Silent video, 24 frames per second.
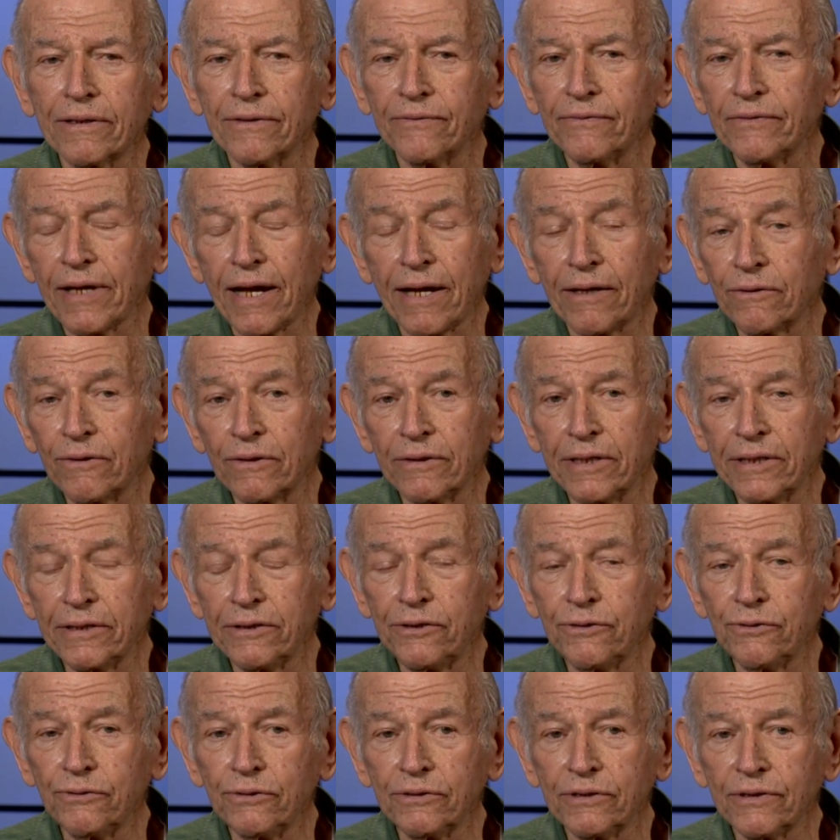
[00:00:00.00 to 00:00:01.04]
of not only
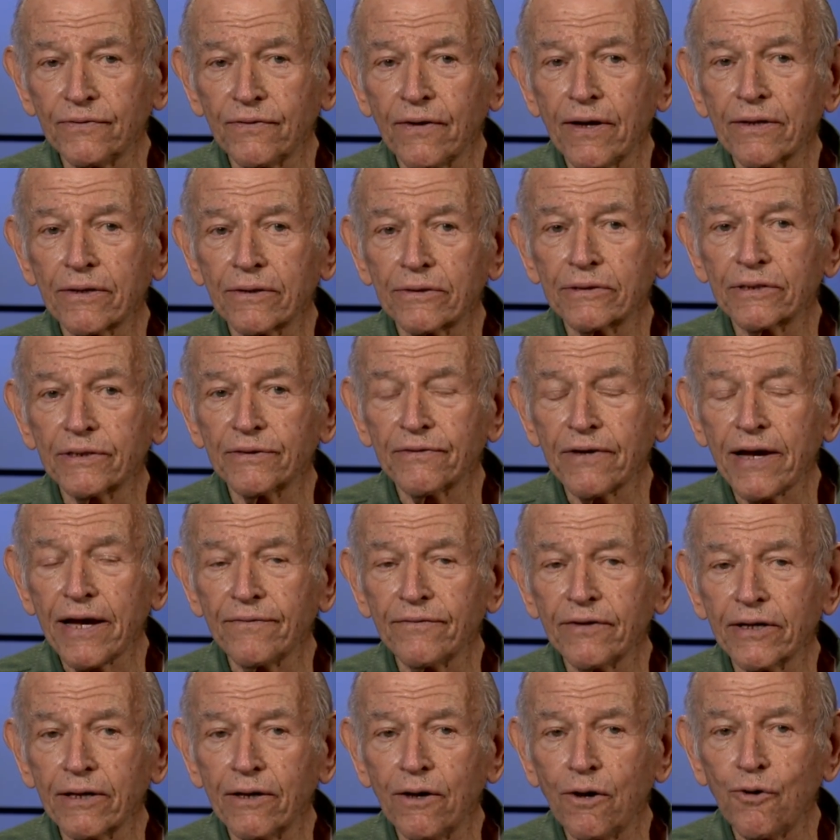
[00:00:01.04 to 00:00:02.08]
Jews, of others, of
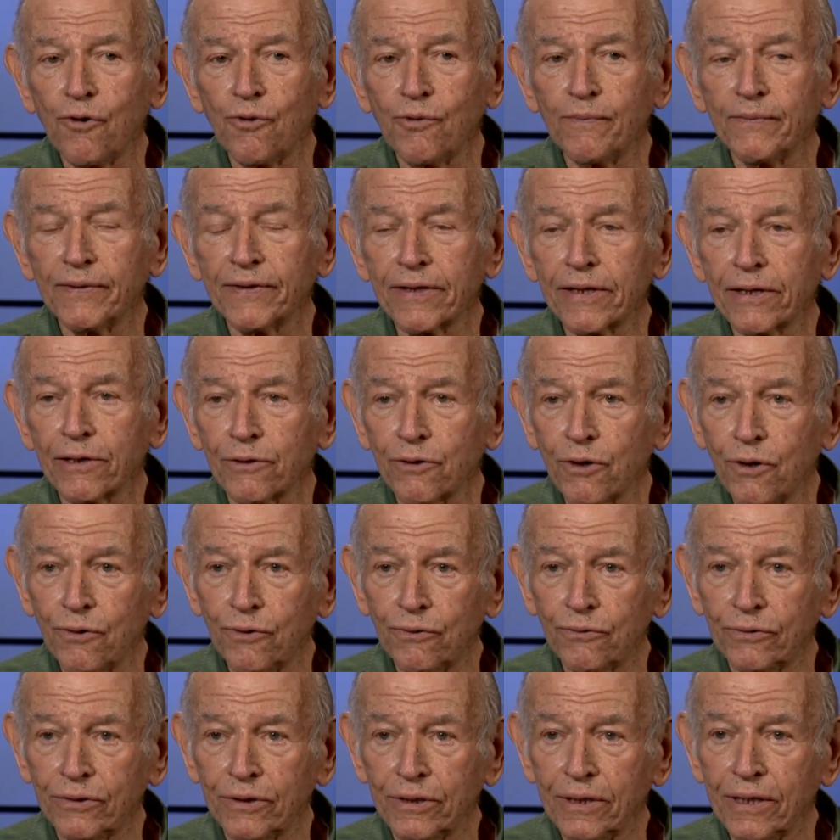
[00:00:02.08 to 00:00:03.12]
having a home of their
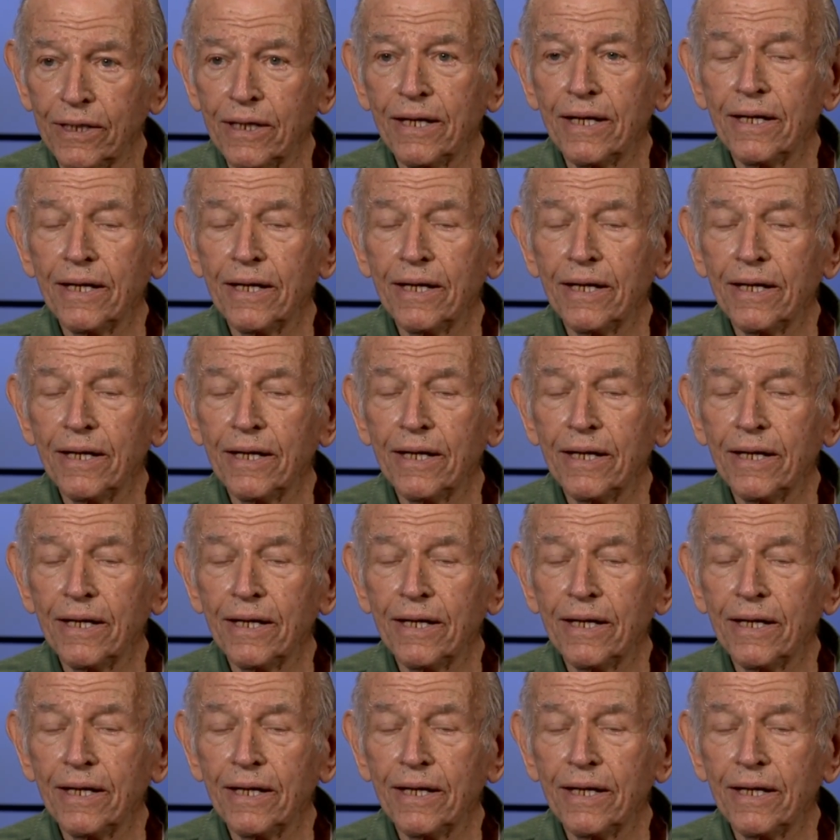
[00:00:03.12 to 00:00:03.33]
own.